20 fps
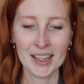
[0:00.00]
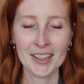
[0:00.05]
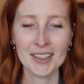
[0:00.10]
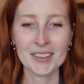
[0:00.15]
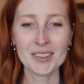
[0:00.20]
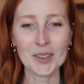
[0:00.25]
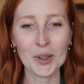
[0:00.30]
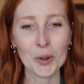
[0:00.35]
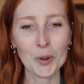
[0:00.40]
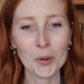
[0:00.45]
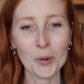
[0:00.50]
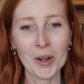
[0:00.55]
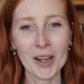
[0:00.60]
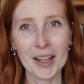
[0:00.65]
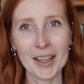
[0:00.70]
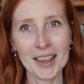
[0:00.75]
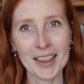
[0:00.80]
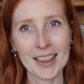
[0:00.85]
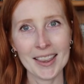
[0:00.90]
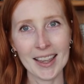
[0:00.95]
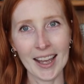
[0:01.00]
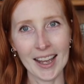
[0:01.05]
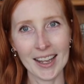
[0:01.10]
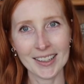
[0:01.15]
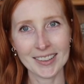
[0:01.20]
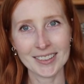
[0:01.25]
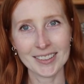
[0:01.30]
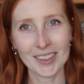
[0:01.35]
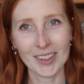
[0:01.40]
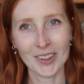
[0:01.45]
So
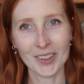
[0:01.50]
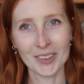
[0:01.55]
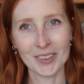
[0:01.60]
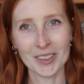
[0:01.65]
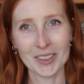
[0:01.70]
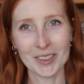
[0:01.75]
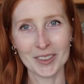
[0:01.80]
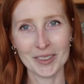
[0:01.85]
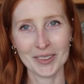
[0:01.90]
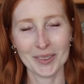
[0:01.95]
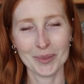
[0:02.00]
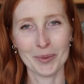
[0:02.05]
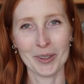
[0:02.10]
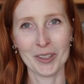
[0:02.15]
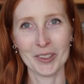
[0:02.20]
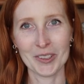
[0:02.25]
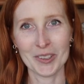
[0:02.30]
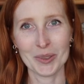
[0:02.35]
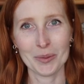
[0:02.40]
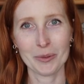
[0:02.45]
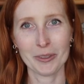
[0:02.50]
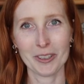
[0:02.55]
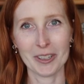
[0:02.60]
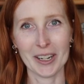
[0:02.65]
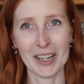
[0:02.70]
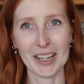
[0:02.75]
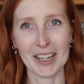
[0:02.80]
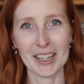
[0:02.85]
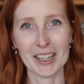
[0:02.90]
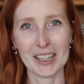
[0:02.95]
that's our little smalls
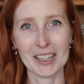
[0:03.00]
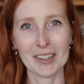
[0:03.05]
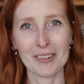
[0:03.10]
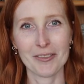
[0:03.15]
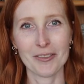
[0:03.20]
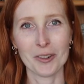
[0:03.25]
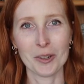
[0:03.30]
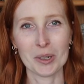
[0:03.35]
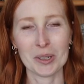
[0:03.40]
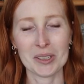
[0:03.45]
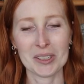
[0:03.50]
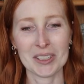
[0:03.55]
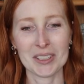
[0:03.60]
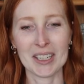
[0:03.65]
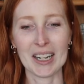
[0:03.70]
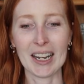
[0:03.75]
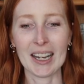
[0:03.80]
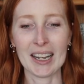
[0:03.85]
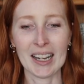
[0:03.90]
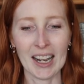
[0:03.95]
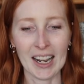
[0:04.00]
parade for today.